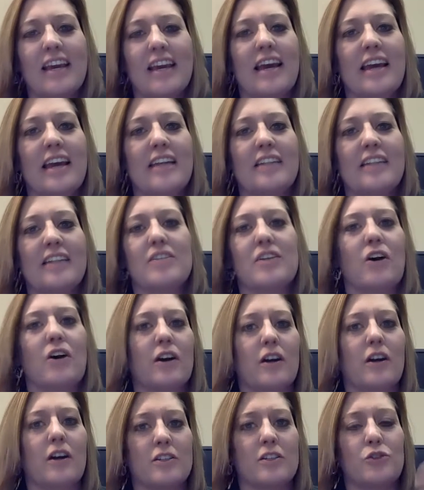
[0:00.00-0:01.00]
And
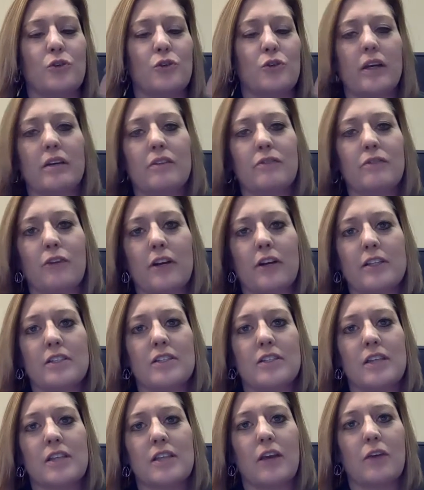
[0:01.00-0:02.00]
our Australian
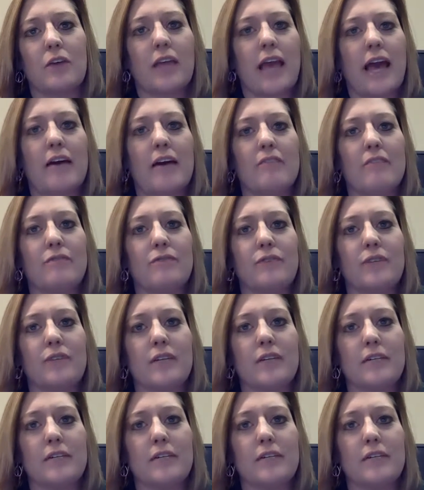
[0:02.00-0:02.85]
friends, they only have